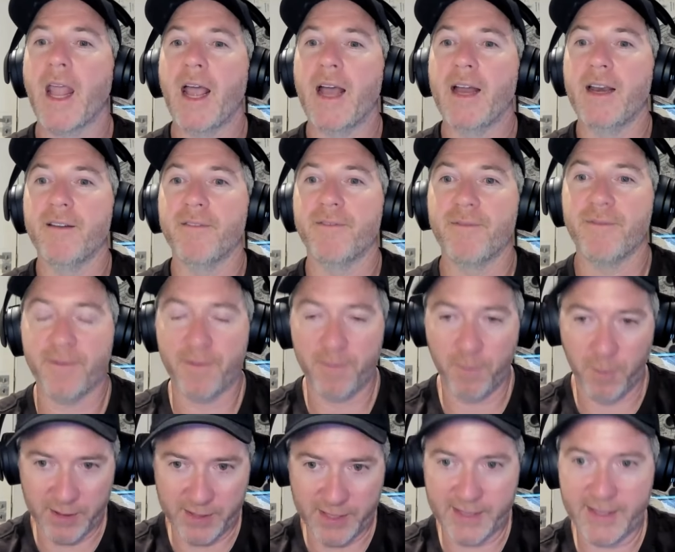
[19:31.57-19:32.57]
And if
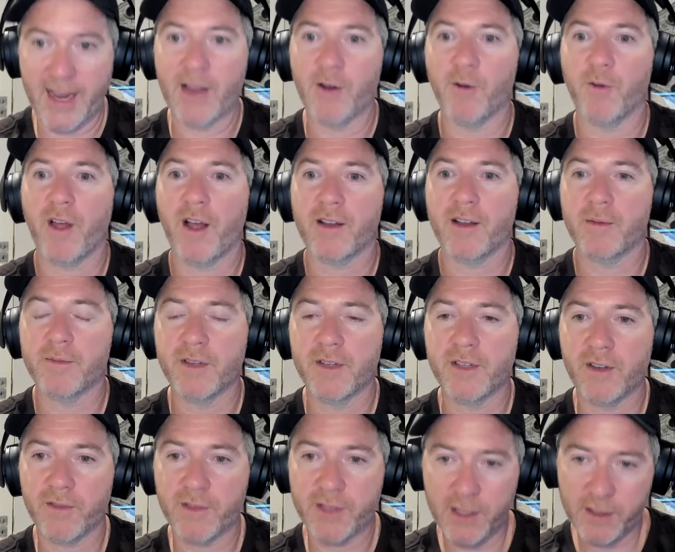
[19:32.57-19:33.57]
once I scan all the items on the
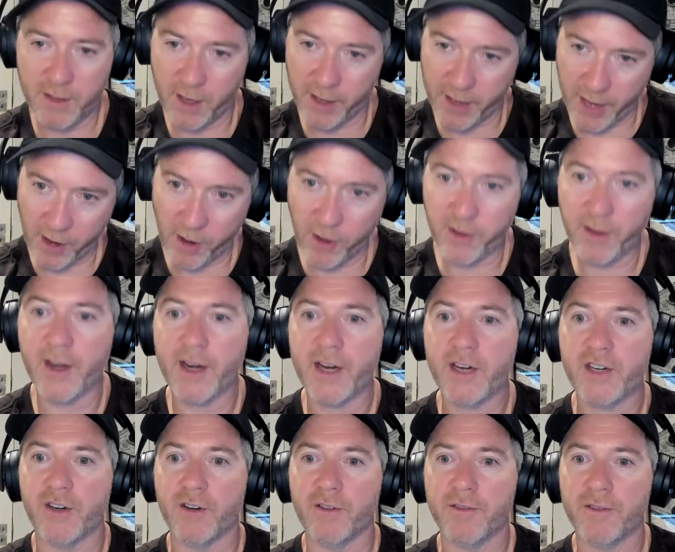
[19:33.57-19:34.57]
shelf, it says, okay, go to the
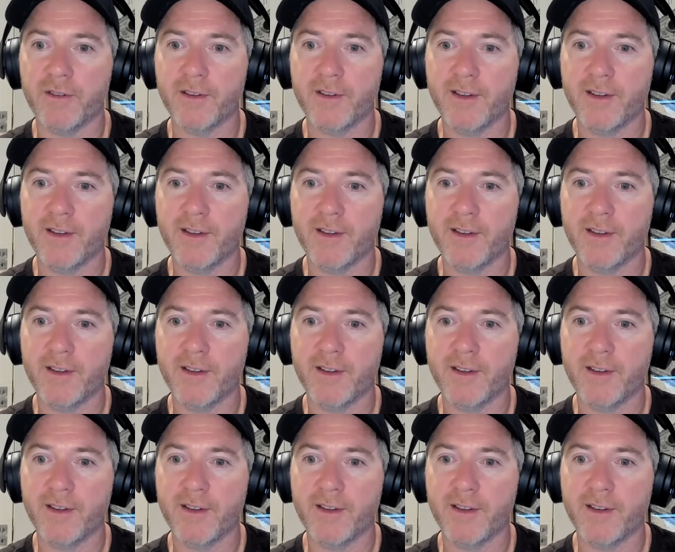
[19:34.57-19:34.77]
next shelf.